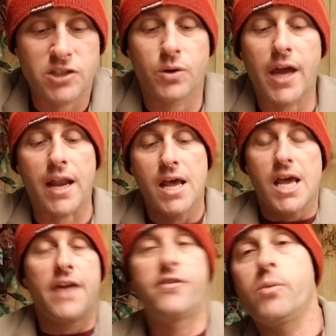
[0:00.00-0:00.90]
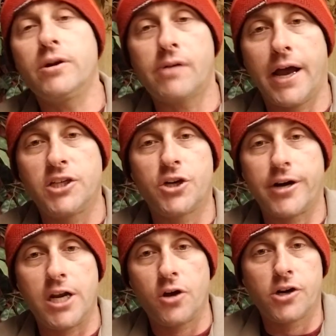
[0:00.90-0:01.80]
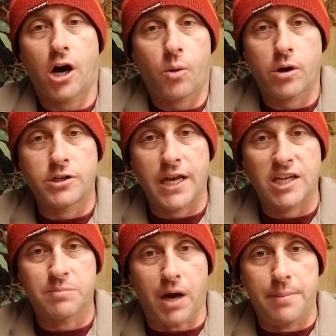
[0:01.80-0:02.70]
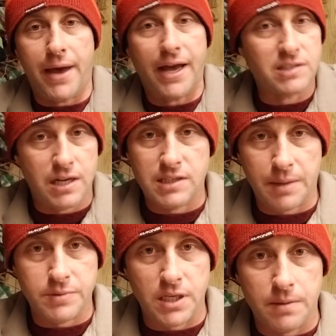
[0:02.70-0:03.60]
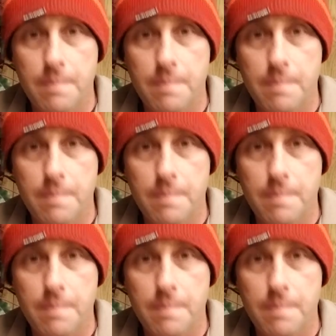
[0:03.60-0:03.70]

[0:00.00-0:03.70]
So again, if you're winterized, you already know your hot water tank is bypassed and it's empty.